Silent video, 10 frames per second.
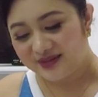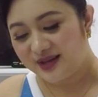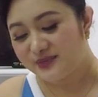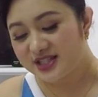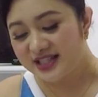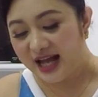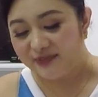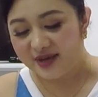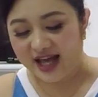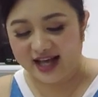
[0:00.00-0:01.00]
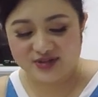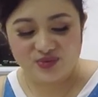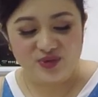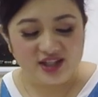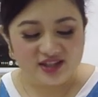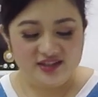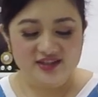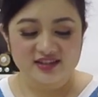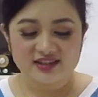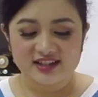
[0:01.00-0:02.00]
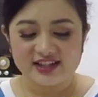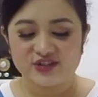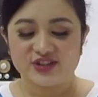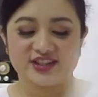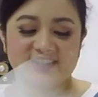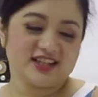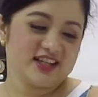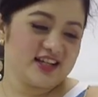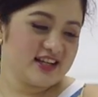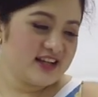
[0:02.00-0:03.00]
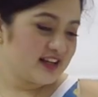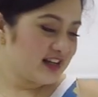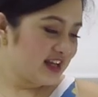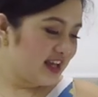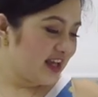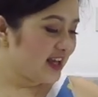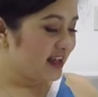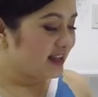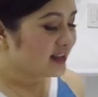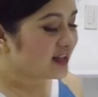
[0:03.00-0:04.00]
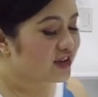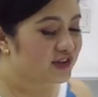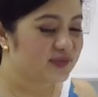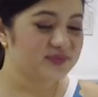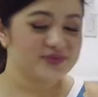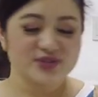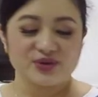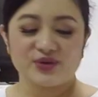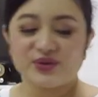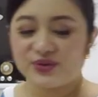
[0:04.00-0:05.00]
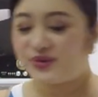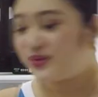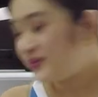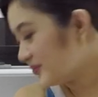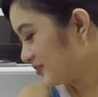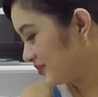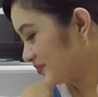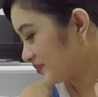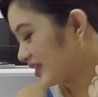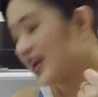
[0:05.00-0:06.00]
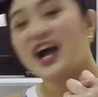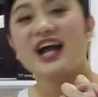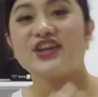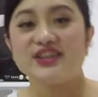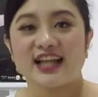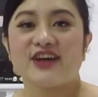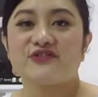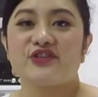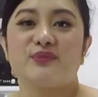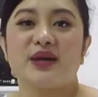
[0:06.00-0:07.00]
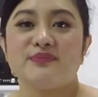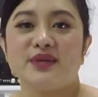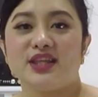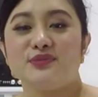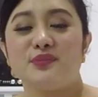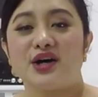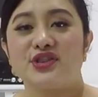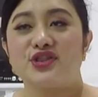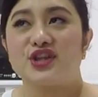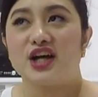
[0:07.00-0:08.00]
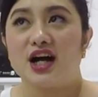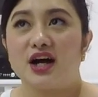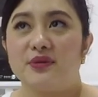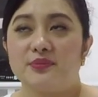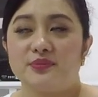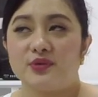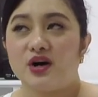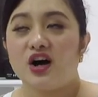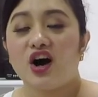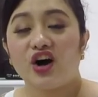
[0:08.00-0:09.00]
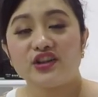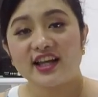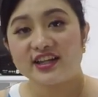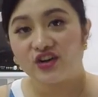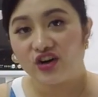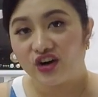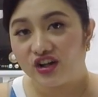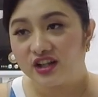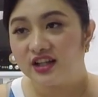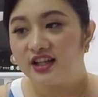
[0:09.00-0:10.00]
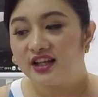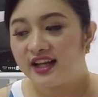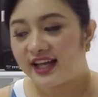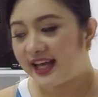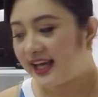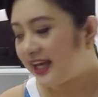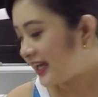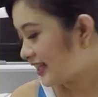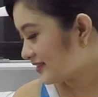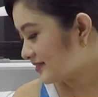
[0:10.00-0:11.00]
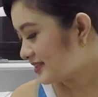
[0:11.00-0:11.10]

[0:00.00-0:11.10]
I'm just happy he has one. Ayun. And, ayun. So, ayun lang for my mid-month online haul, and